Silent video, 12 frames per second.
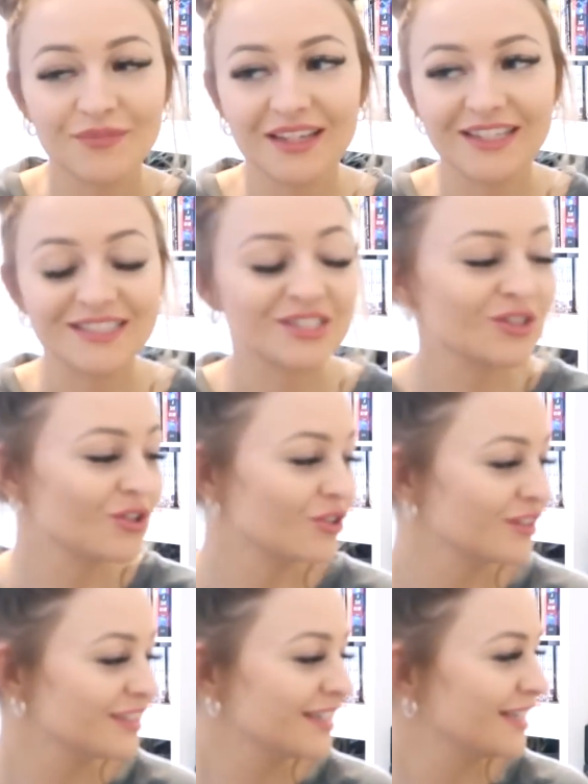It's
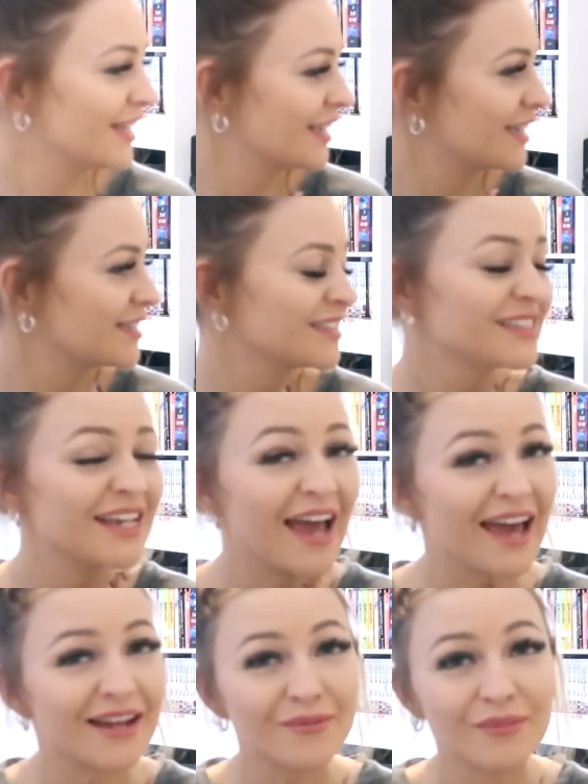currently like
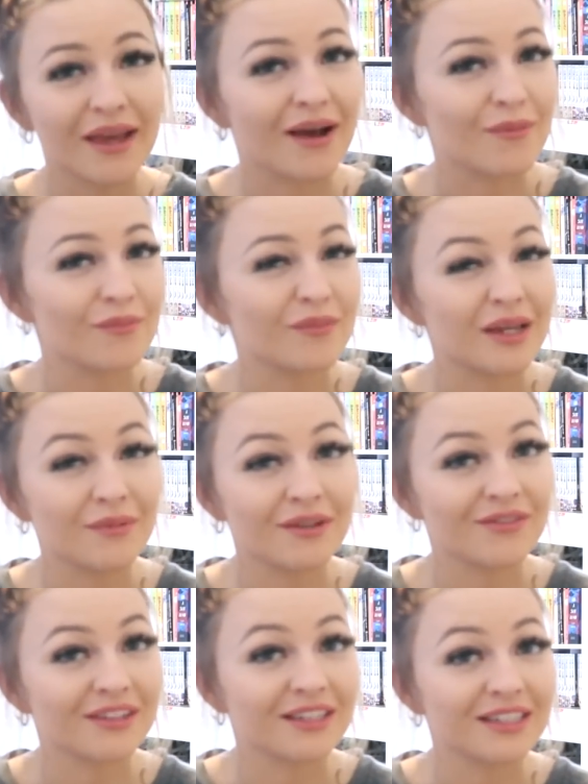10 p.m, maybe
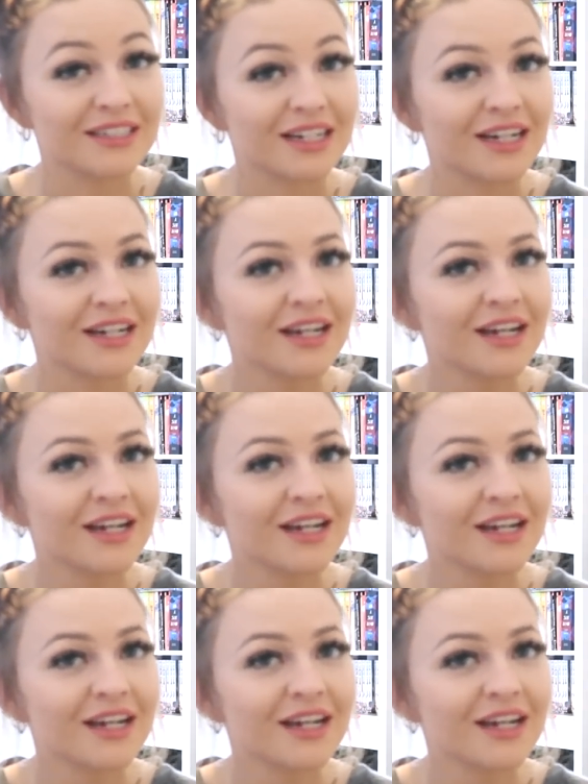even later.